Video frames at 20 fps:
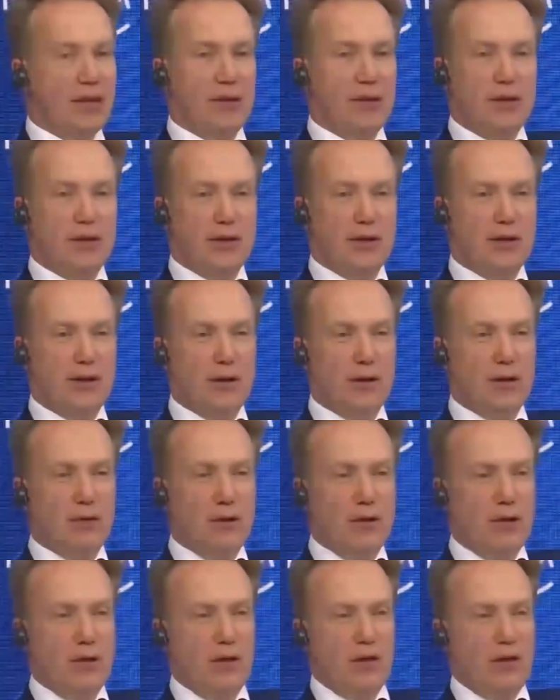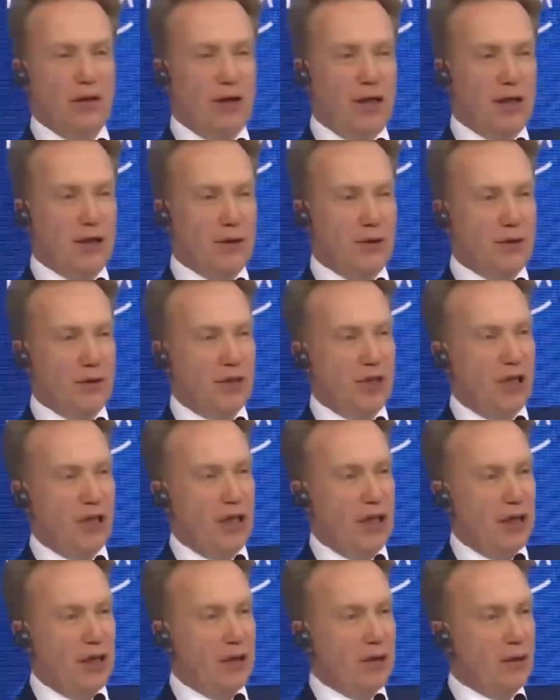and also to
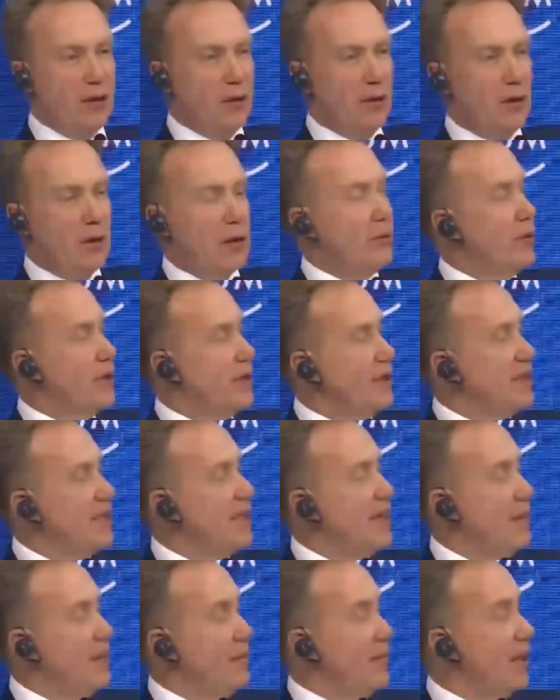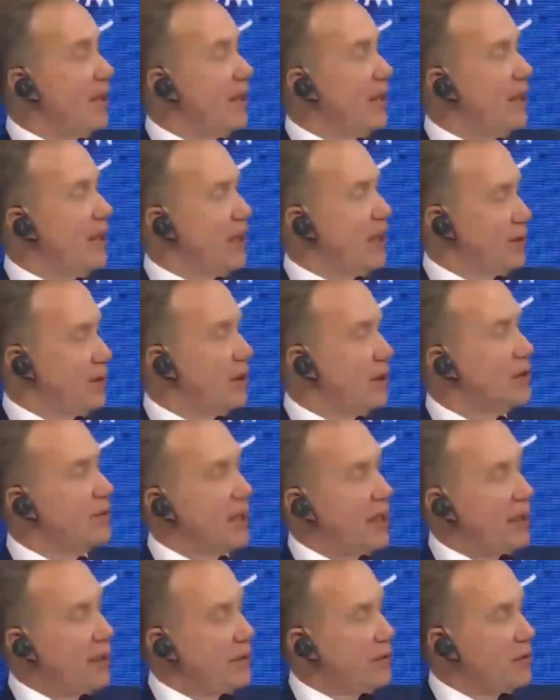share what is happening on the
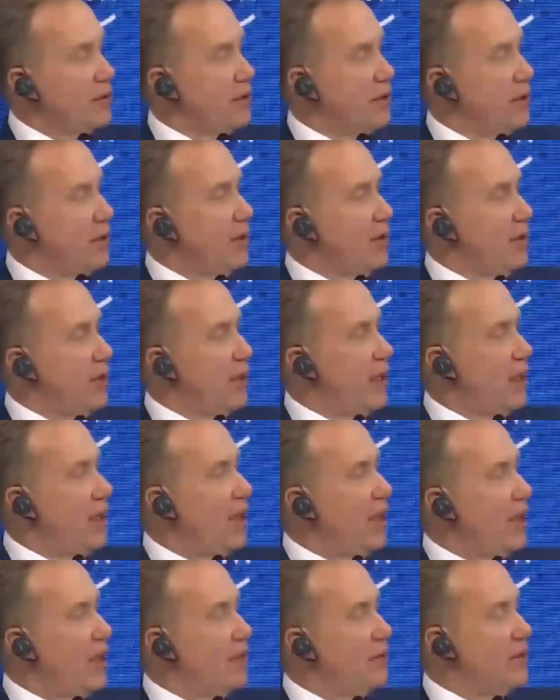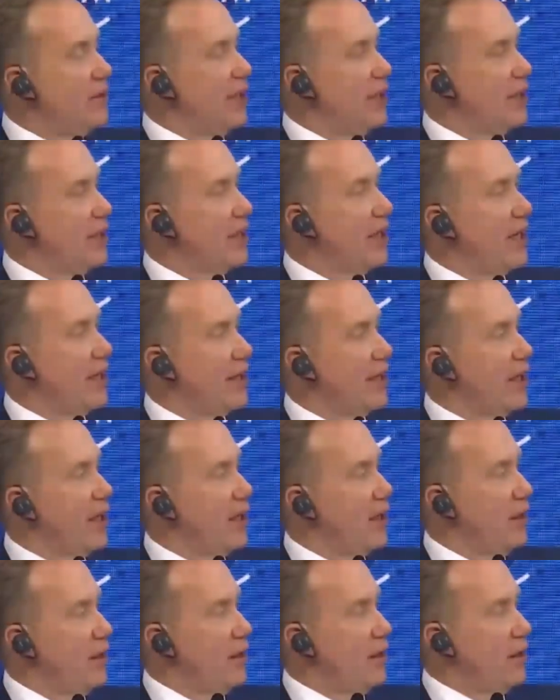ground in
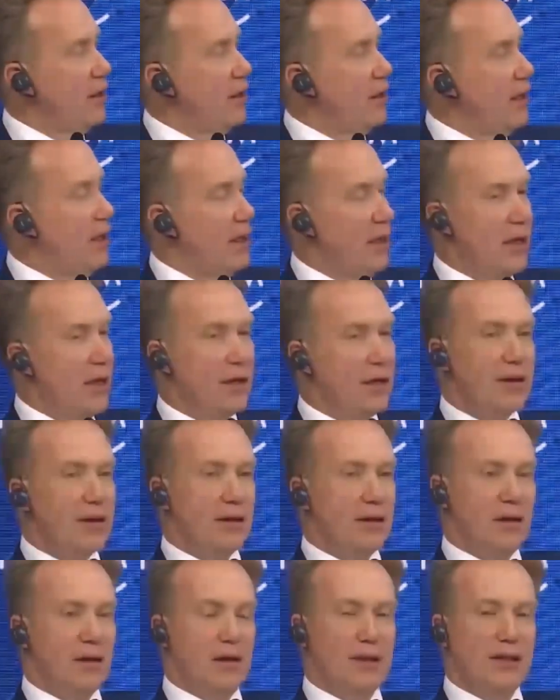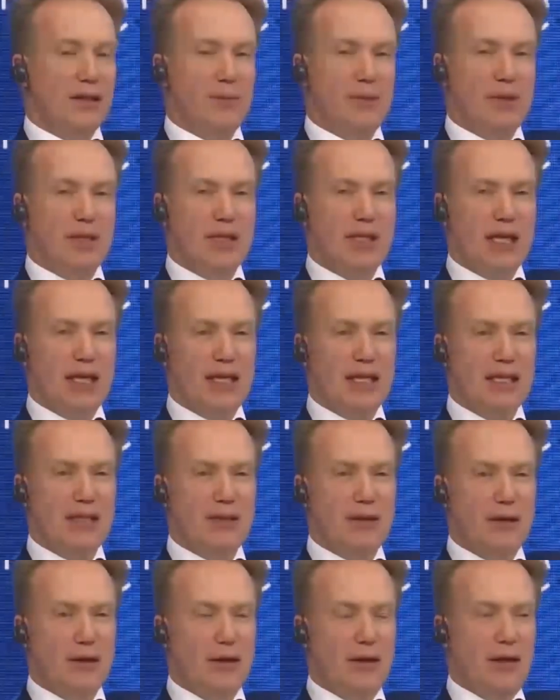Kenya. And as Elizabeth said, it's
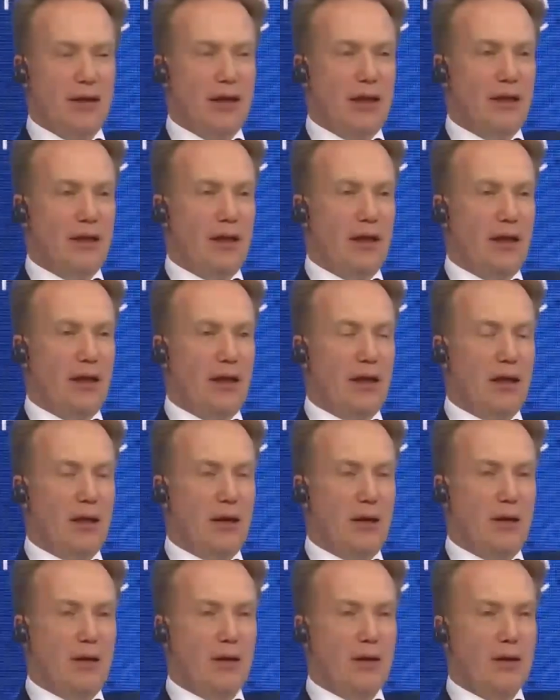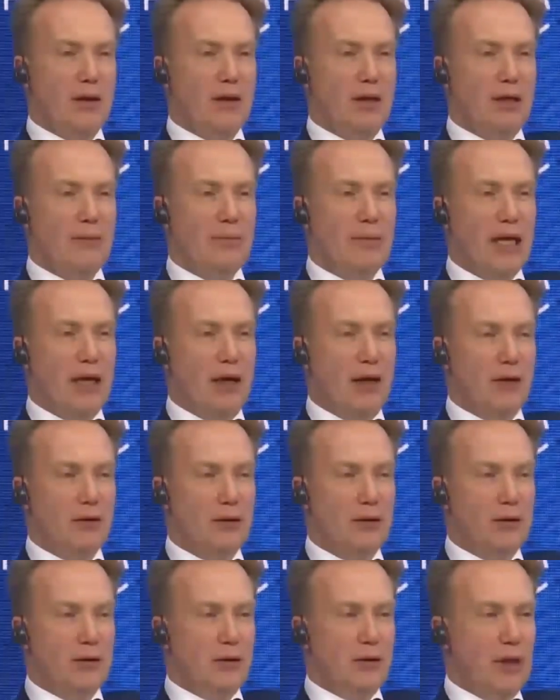not any longer
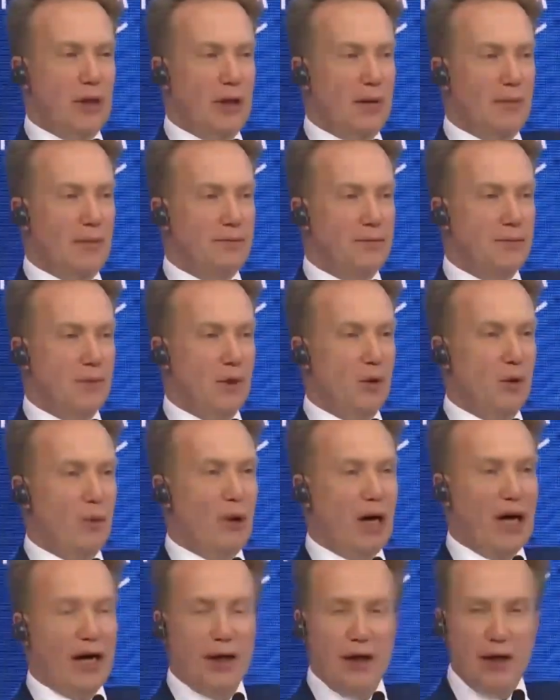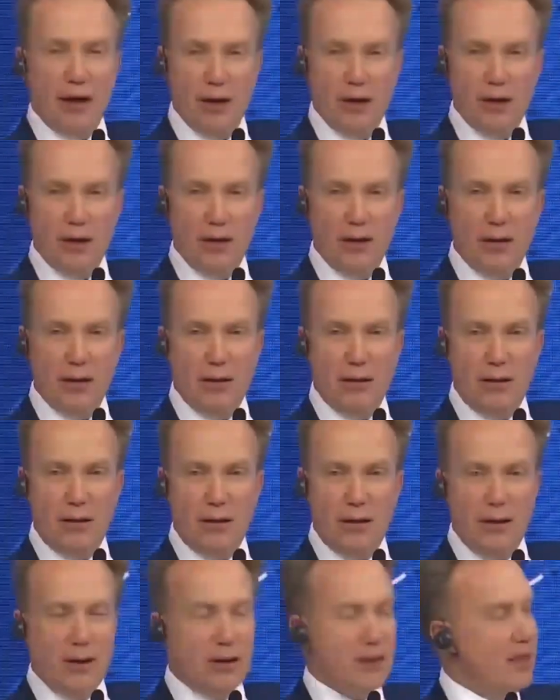about why,
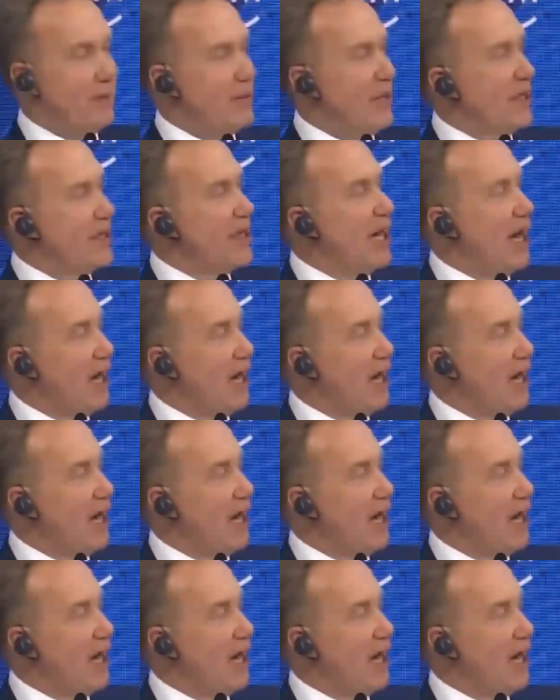it's about